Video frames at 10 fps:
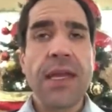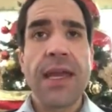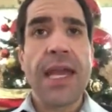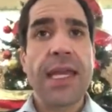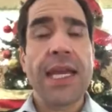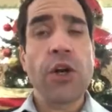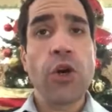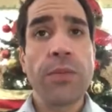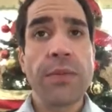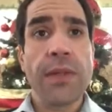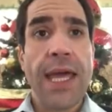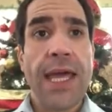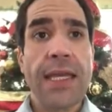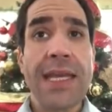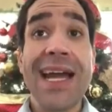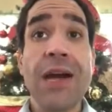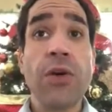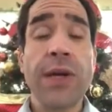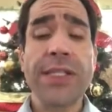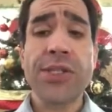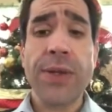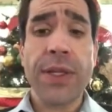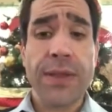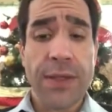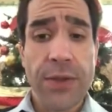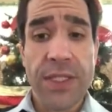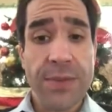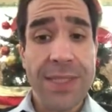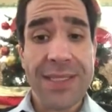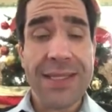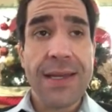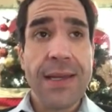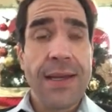and I hope that now entering the Christmas